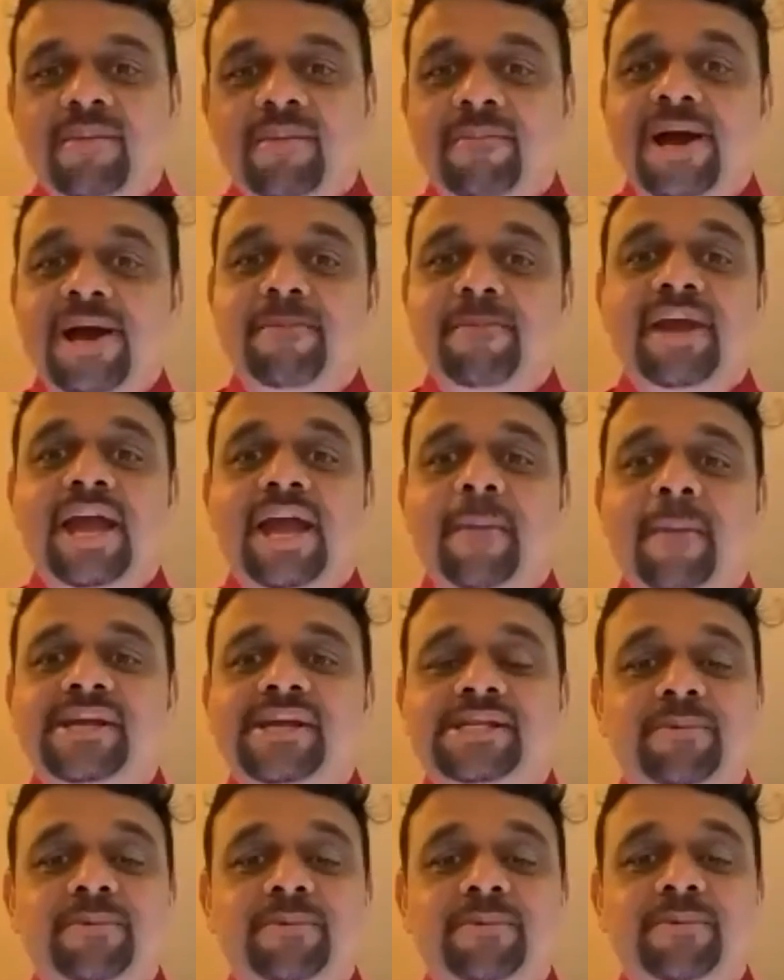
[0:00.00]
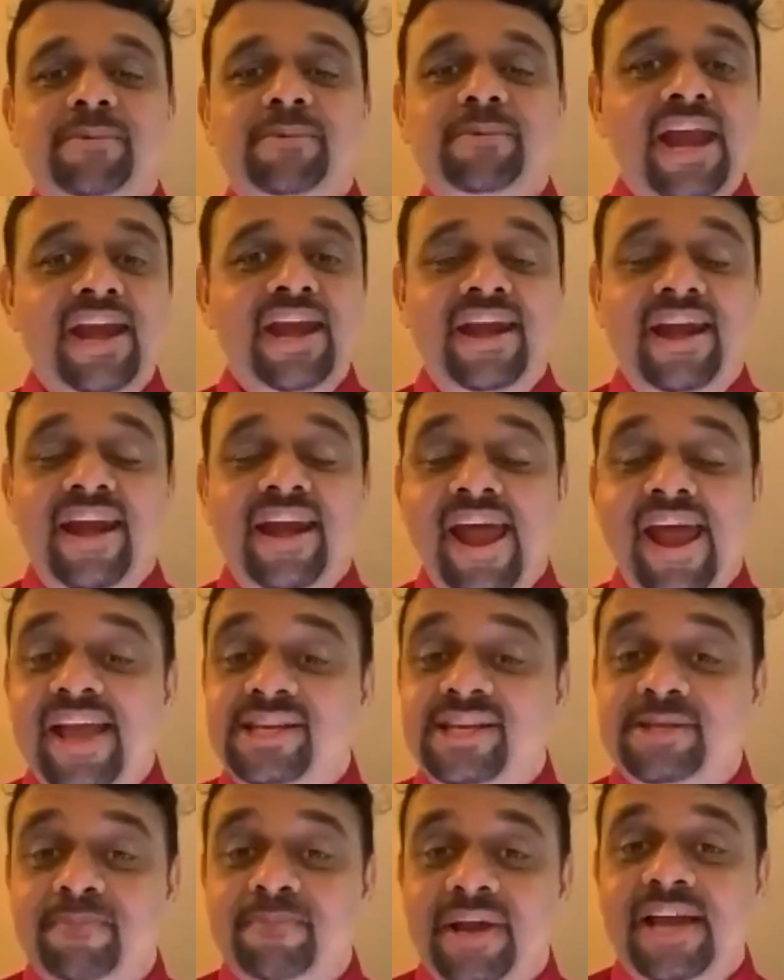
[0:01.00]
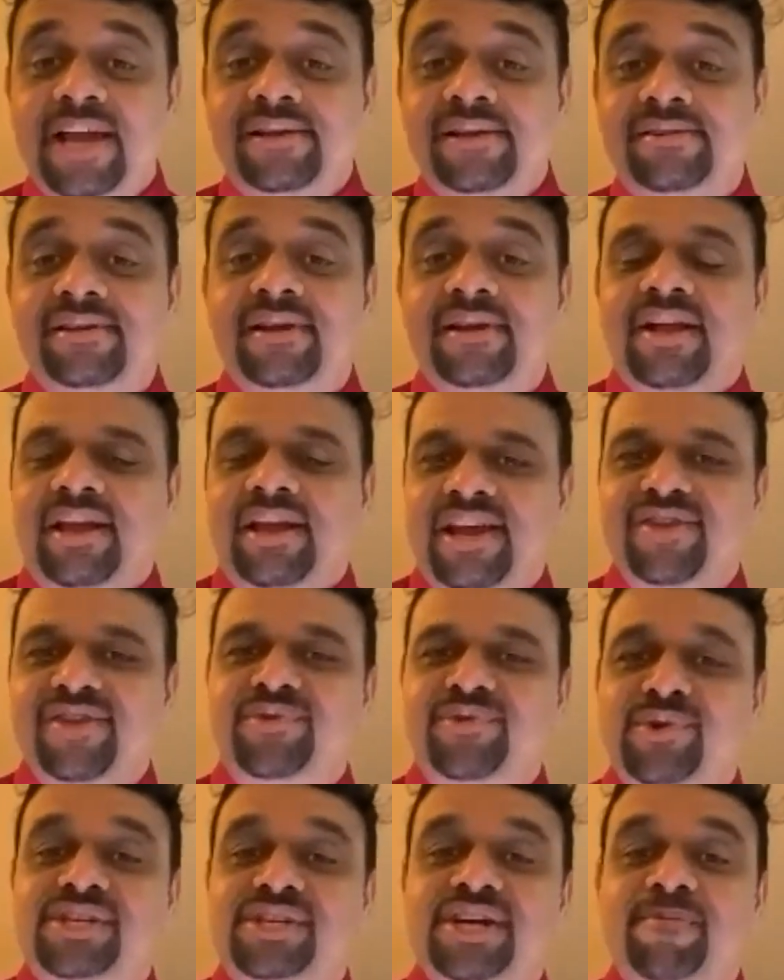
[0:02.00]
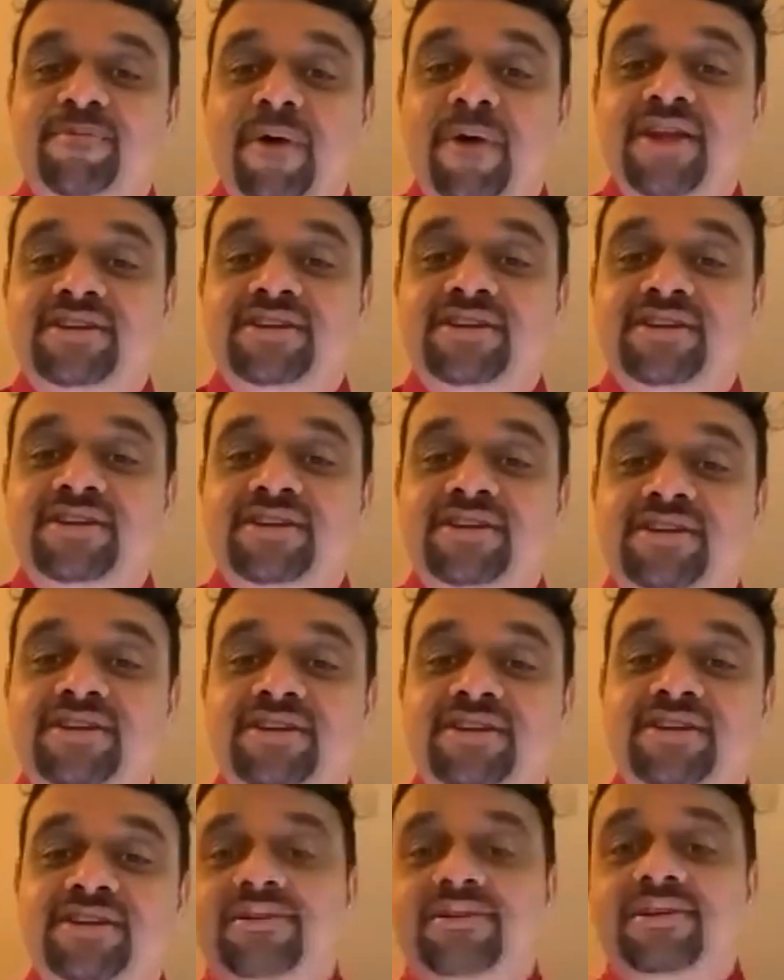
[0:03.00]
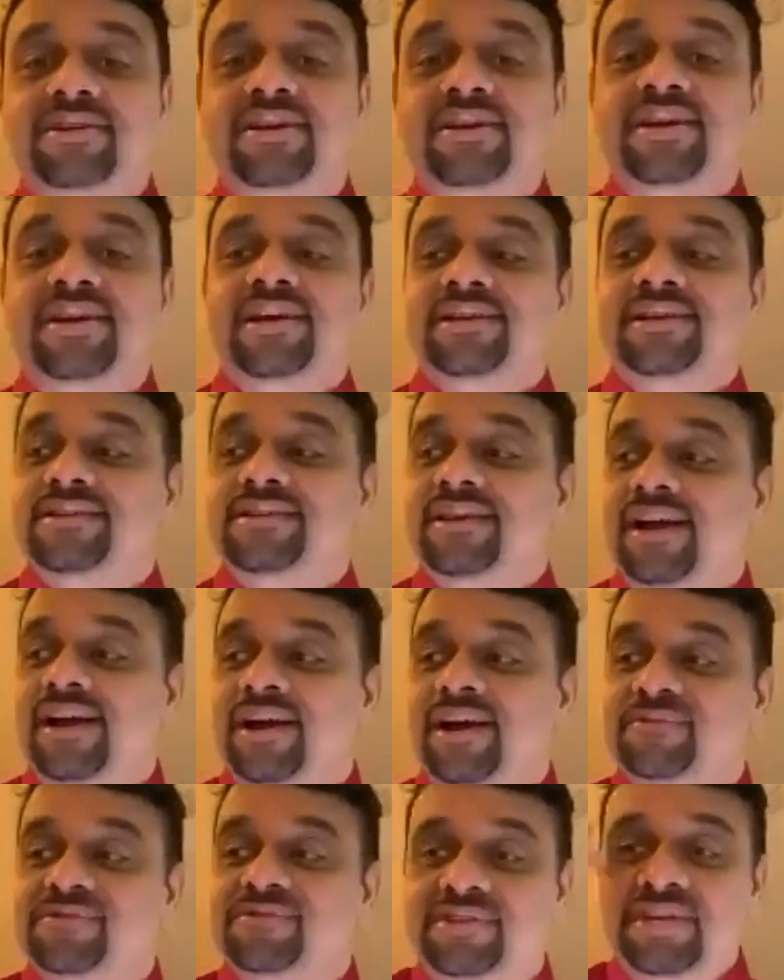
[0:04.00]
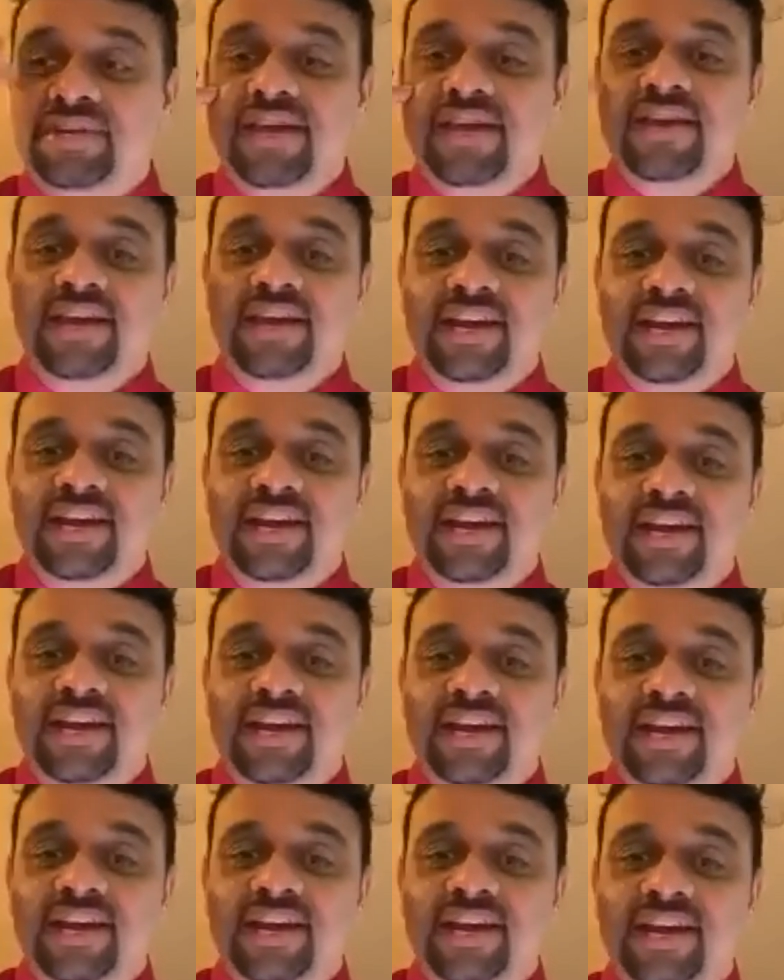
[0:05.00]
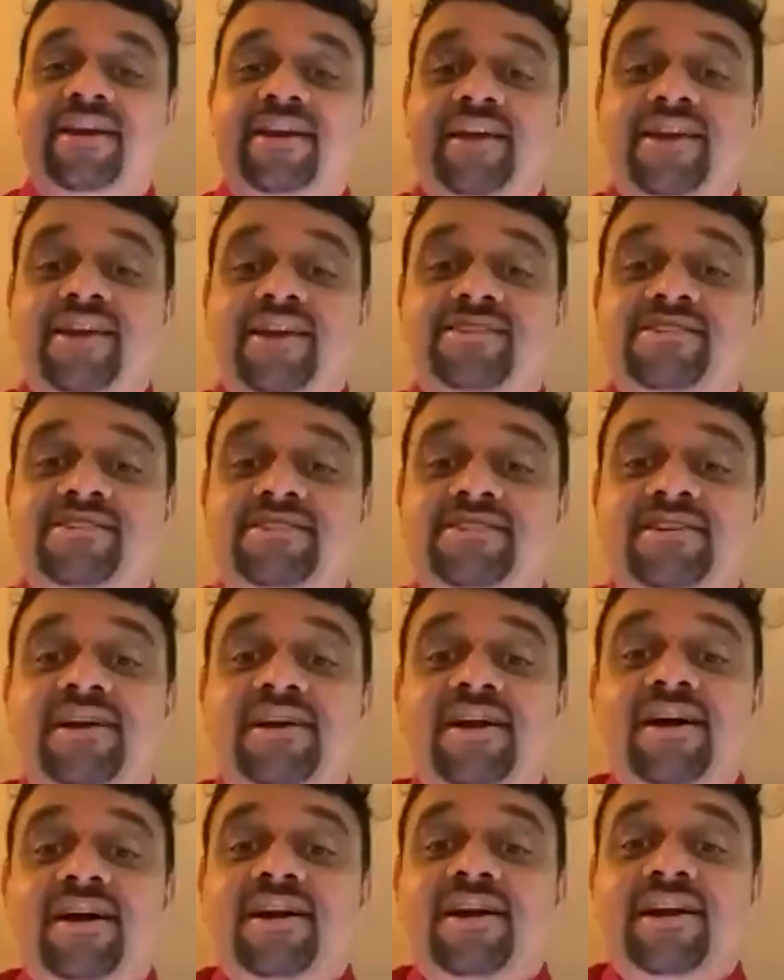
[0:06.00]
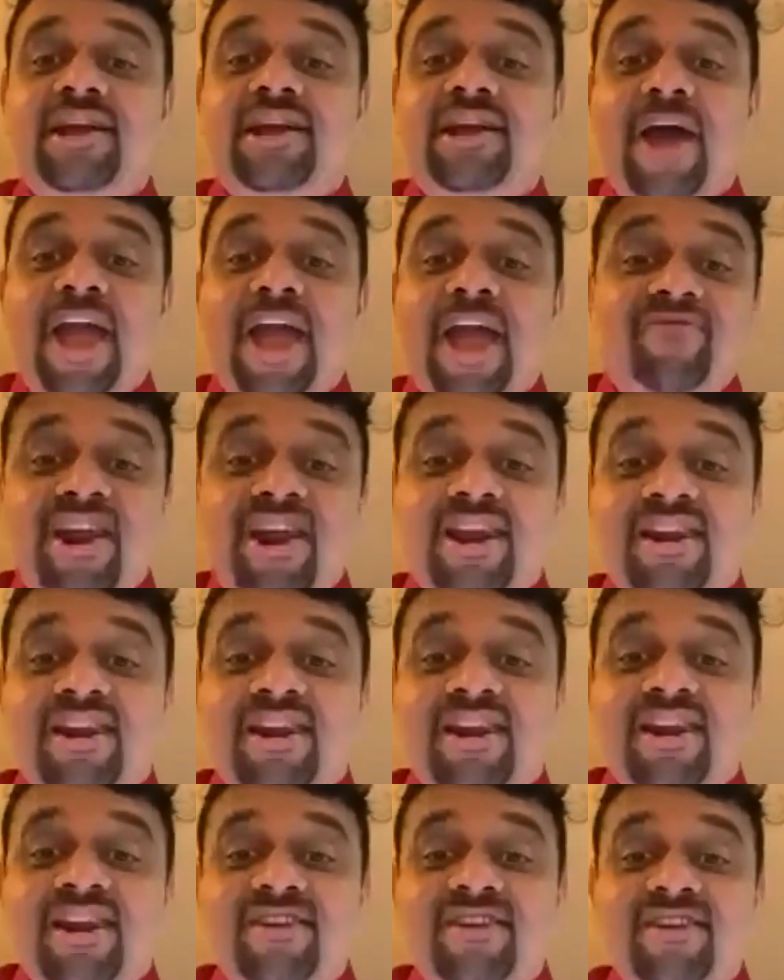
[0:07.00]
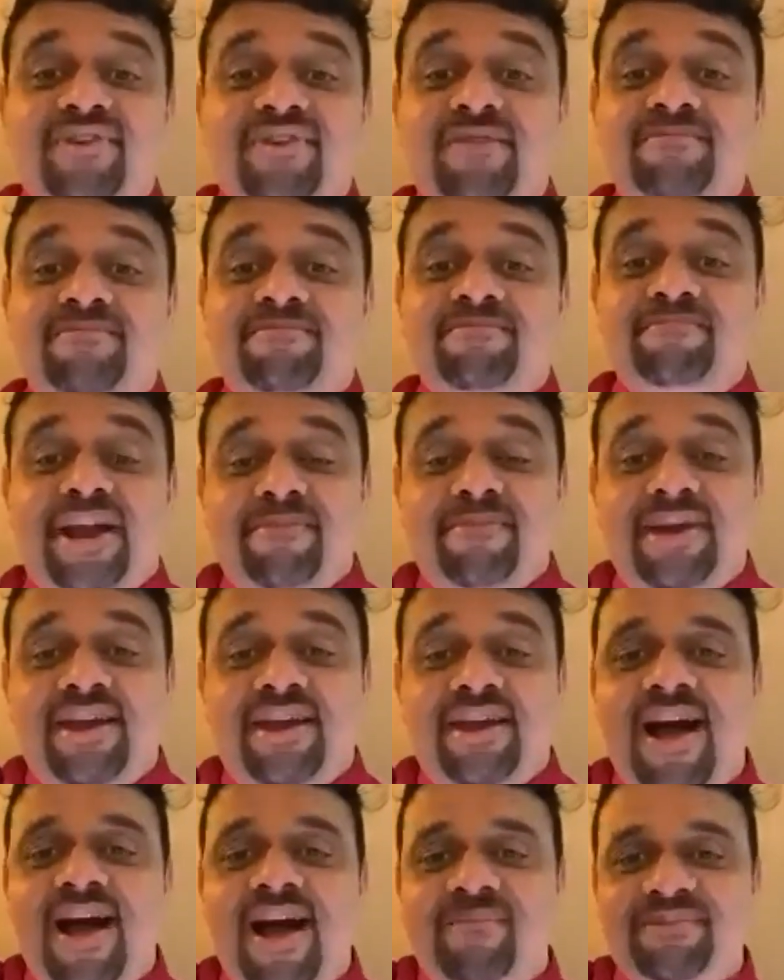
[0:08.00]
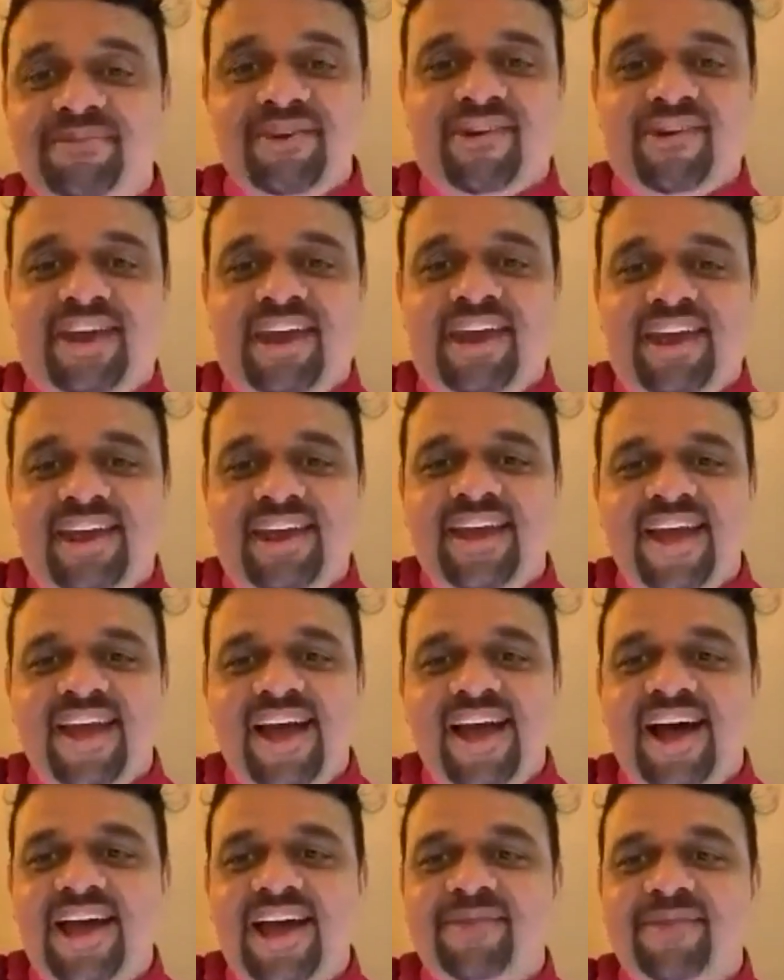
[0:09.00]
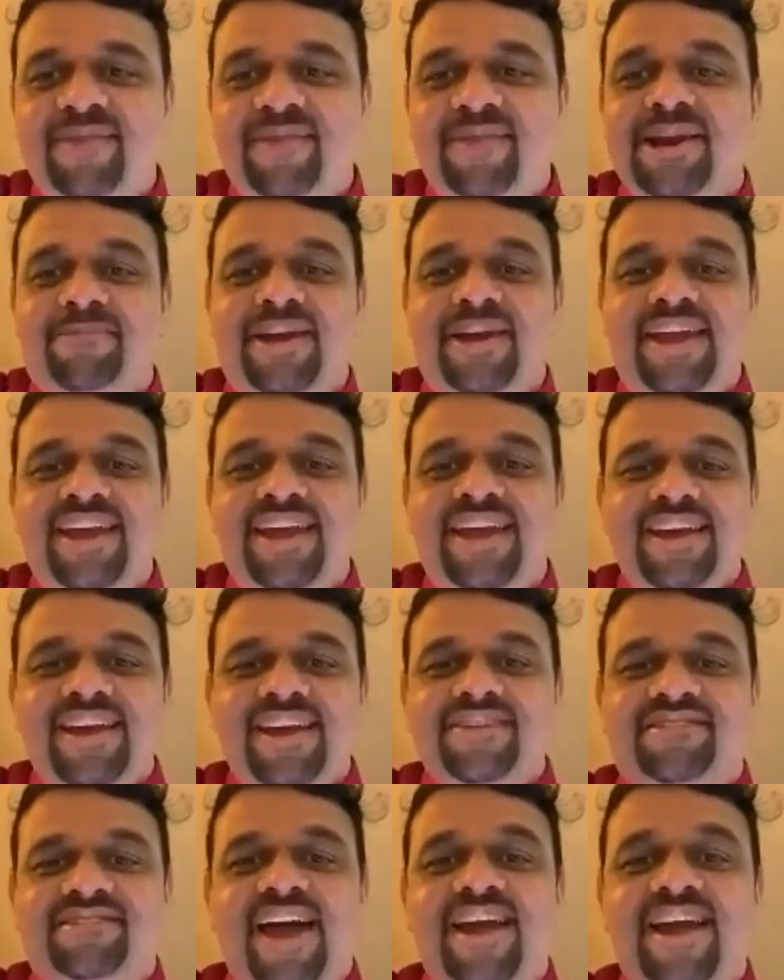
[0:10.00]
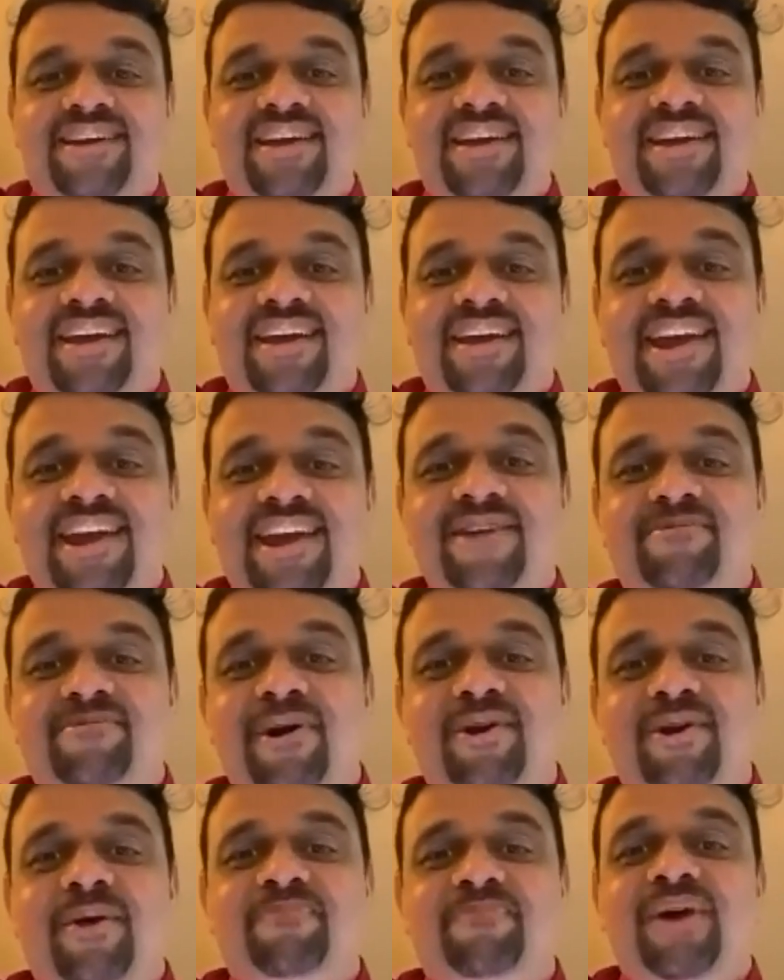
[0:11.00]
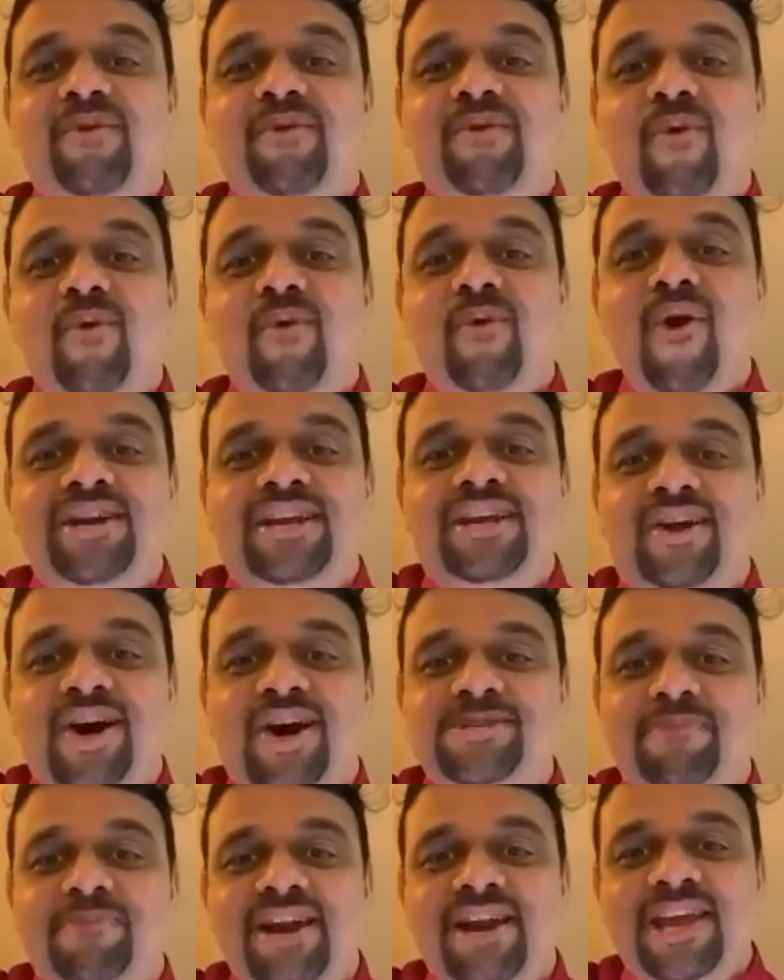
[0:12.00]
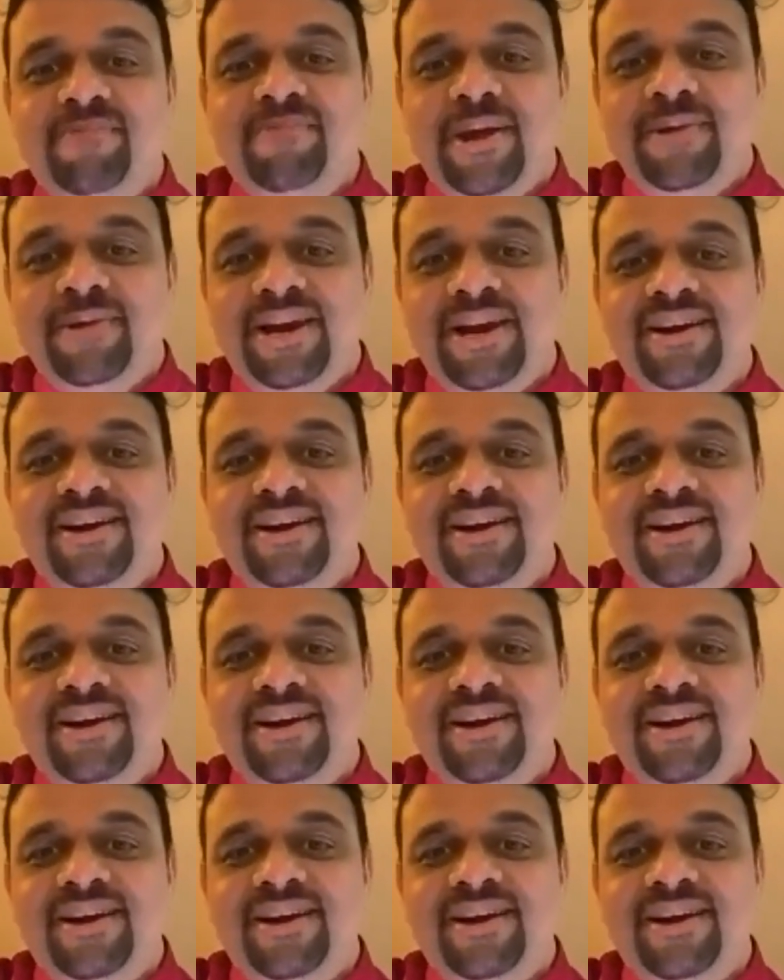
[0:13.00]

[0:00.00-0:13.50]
Birmingham is a very nice place. In future, Pastor Jolly is uh, seeing in spirit a greatest revival from Birmingham, UK. I will be standing in front of the World Gospel Revival